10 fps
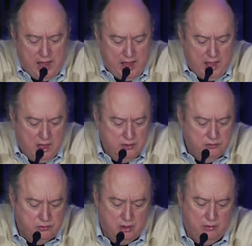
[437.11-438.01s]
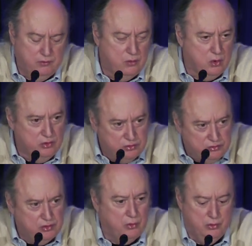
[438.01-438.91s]
and of course,
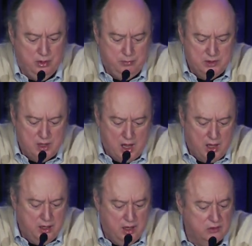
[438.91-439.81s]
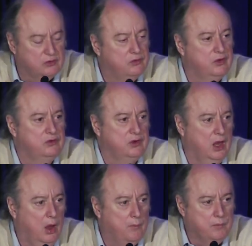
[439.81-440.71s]
Joan Lippincott ex
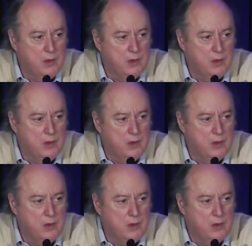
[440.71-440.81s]
officio.